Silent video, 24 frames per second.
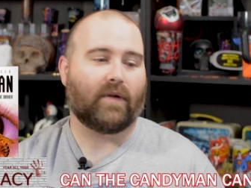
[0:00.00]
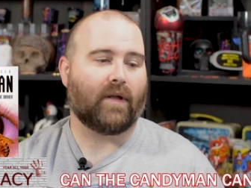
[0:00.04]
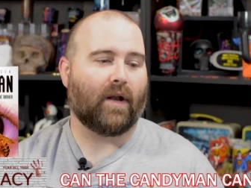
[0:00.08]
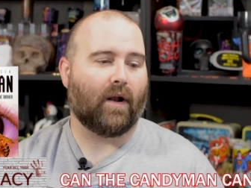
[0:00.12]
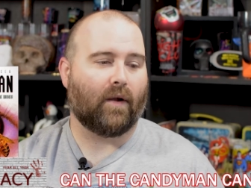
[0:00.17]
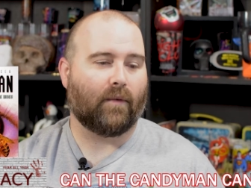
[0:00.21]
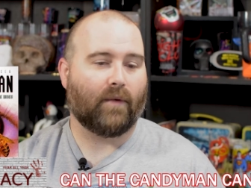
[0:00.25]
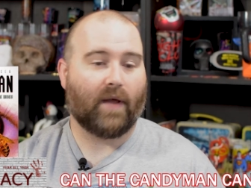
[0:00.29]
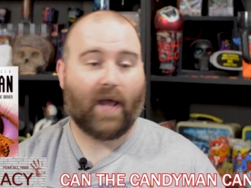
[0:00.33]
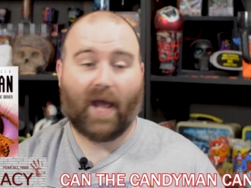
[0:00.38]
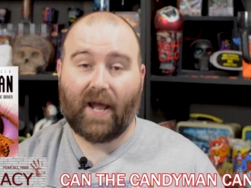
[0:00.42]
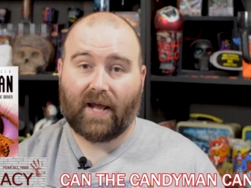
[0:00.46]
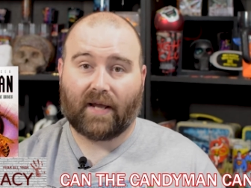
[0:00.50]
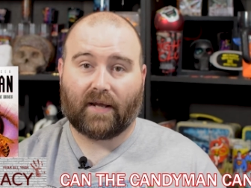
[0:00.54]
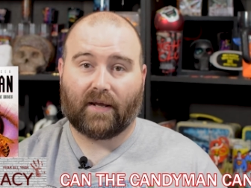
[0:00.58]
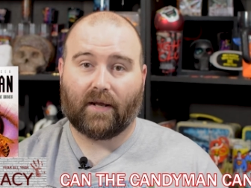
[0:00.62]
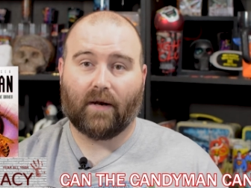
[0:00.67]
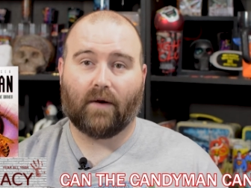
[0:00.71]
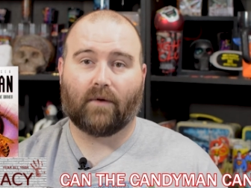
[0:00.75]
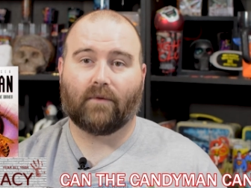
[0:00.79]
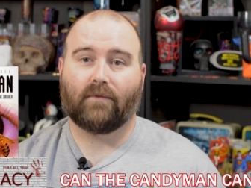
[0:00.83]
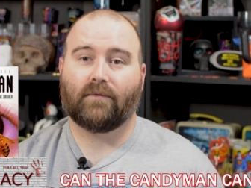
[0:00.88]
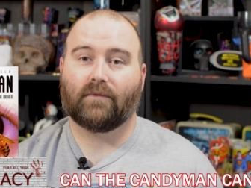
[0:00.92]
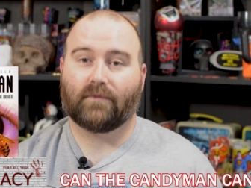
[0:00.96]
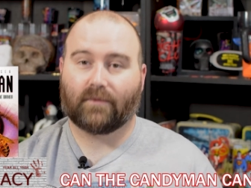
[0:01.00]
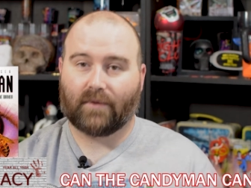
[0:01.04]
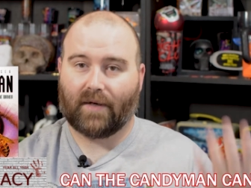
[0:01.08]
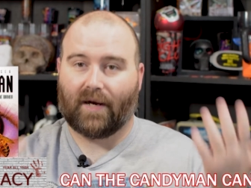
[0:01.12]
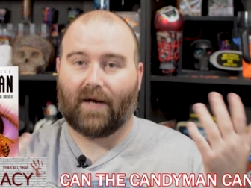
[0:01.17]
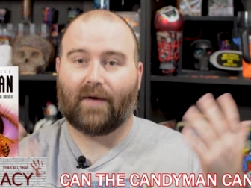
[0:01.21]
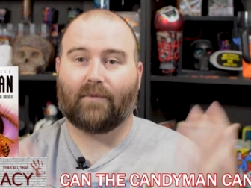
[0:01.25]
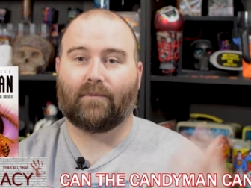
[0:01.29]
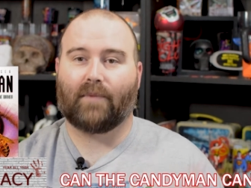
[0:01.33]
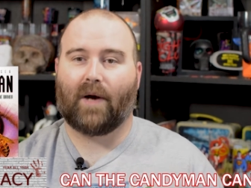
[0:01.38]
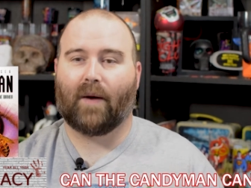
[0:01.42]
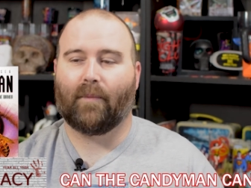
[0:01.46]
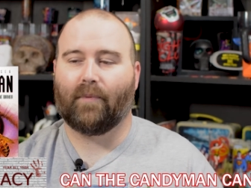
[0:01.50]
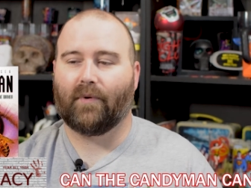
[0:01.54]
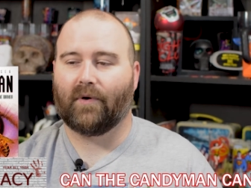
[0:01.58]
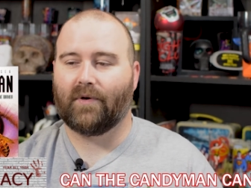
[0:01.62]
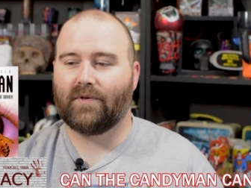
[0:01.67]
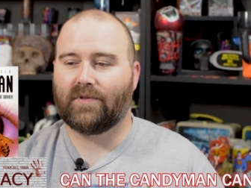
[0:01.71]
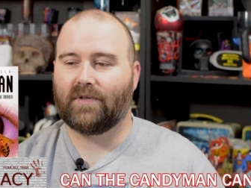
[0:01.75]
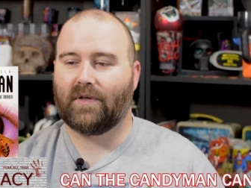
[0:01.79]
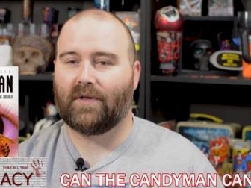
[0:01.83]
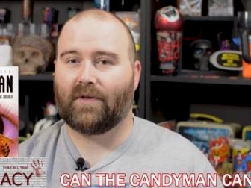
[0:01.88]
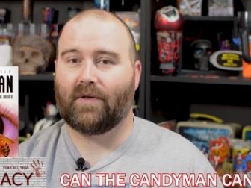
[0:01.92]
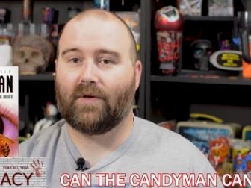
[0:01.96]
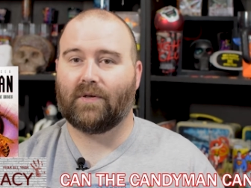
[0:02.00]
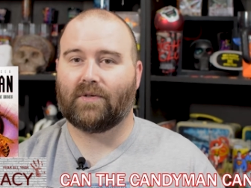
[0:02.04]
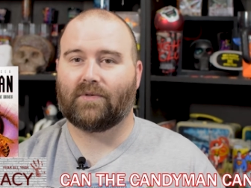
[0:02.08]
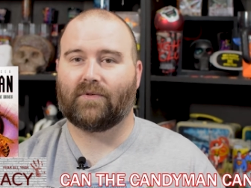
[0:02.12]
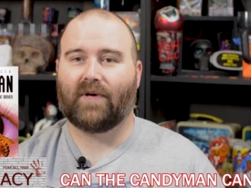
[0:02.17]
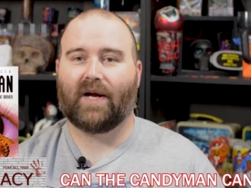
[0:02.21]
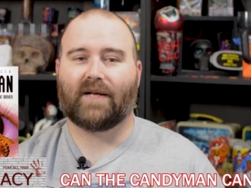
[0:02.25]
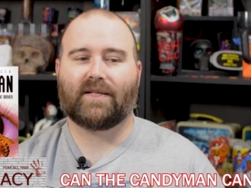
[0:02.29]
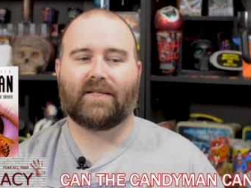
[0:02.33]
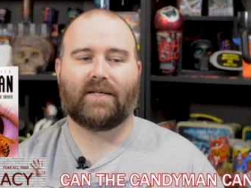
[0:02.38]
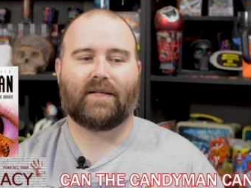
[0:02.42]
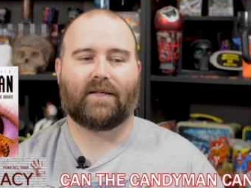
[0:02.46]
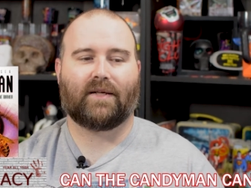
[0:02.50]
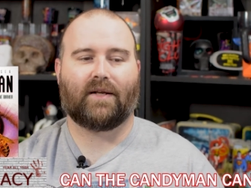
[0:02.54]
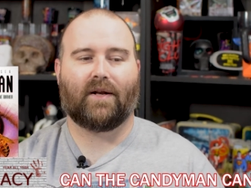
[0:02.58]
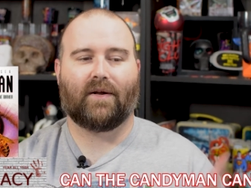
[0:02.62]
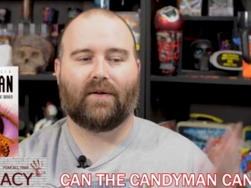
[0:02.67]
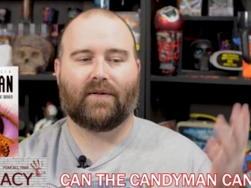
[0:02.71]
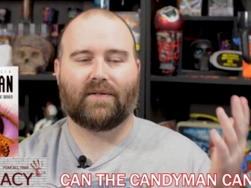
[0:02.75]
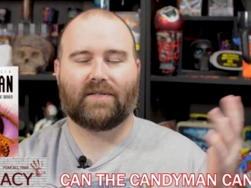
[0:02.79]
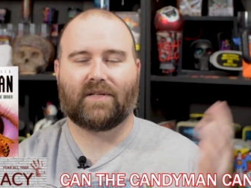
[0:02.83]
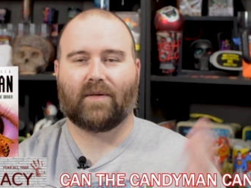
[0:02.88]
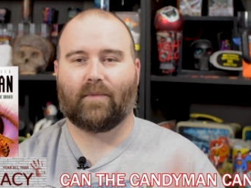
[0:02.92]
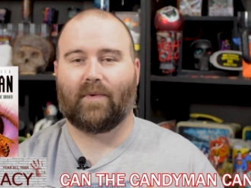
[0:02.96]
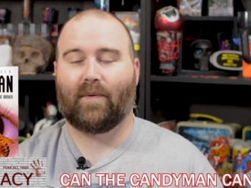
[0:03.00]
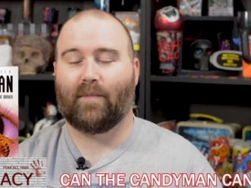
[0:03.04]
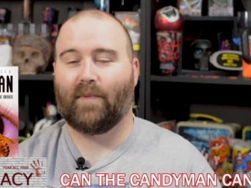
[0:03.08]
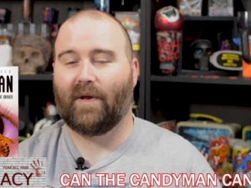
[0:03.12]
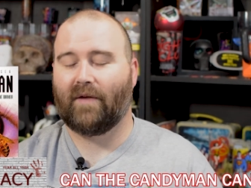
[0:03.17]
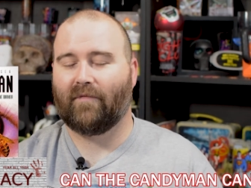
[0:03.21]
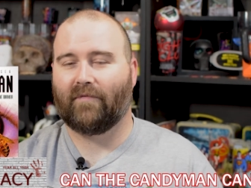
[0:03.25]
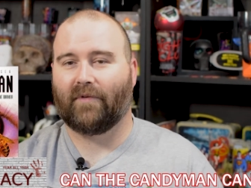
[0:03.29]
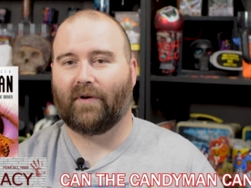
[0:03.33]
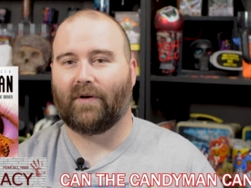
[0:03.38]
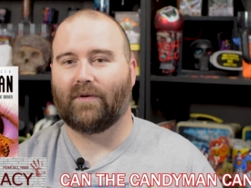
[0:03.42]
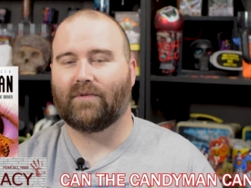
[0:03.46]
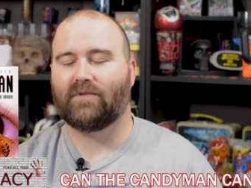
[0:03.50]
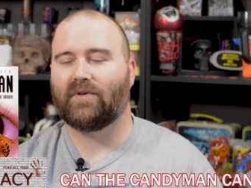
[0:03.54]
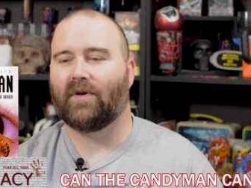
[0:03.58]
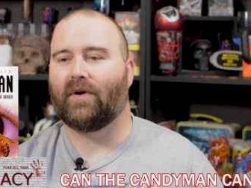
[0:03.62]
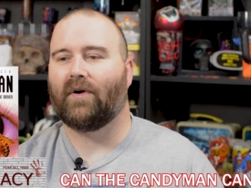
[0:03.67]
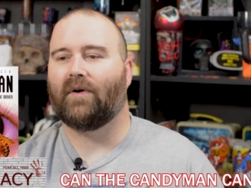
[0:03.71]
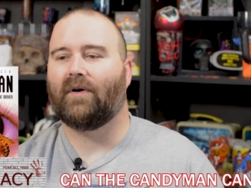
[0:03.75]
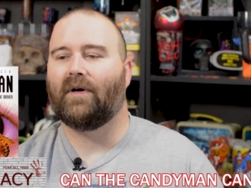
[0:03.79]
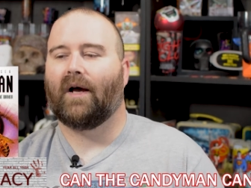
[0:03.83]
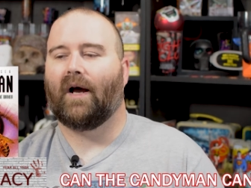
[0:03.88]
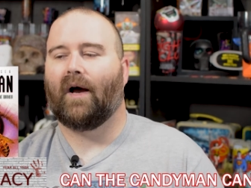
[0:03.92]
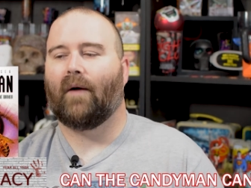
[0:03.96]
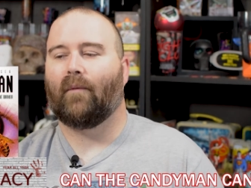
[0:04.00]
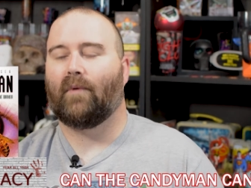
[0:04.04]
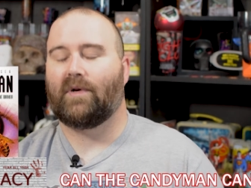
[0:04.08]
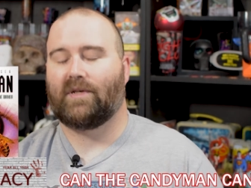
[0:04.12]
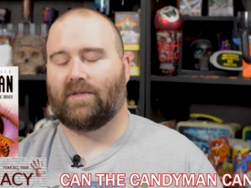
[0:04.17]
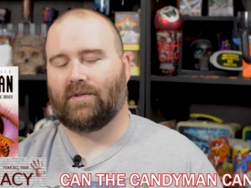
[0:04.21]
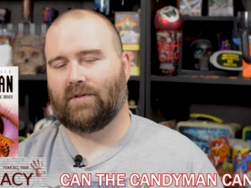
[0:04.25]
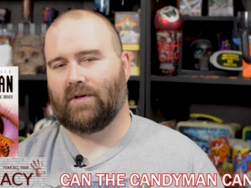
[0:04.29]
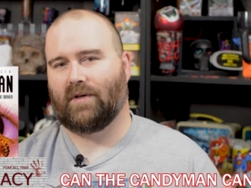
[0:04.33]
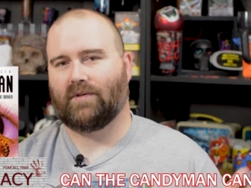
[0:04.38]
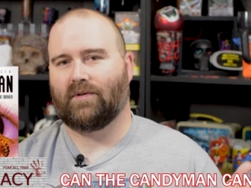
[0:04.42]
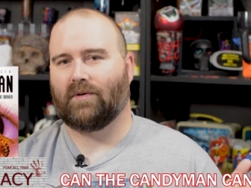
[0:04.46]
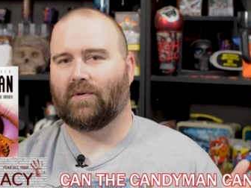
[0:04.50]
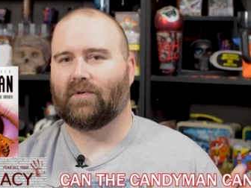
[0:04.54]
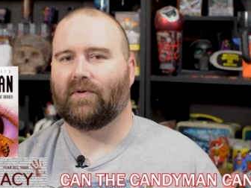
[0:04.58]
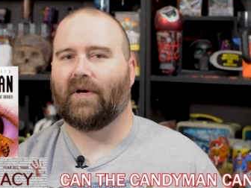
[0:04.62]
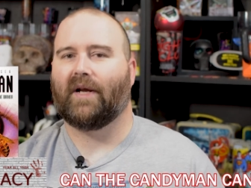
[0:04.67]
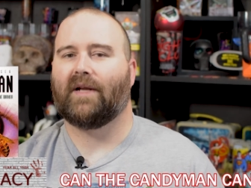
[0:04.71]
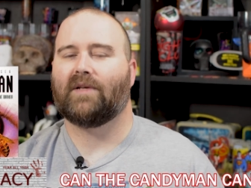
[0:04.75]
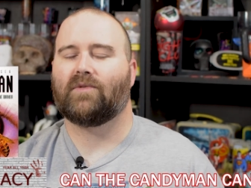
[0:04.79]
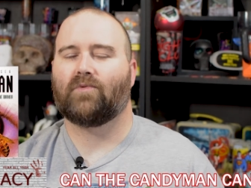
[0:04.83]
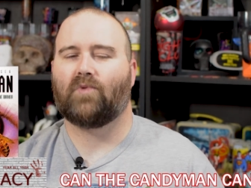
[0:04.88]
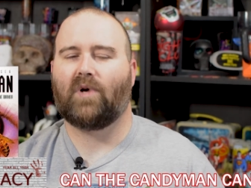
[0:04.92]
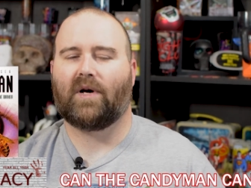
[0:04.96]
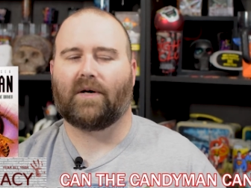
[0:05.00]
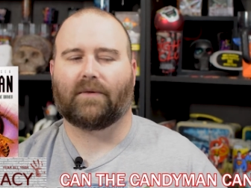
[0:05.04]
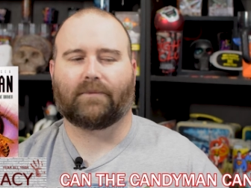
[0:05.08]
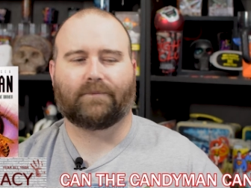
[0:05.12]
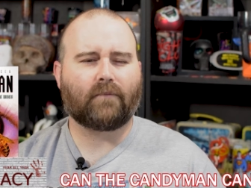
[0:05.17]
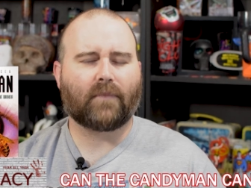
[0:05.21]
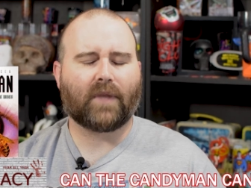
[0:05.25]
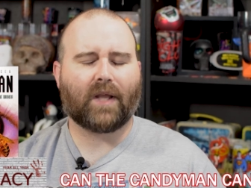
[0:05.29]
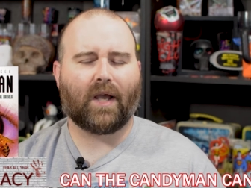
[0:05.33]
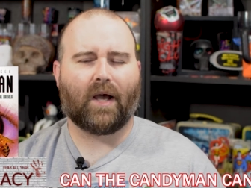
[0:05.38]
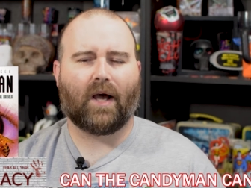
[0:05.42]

Hey, I'll produce it, you direct it. This could be big for you. So, which is also great as well.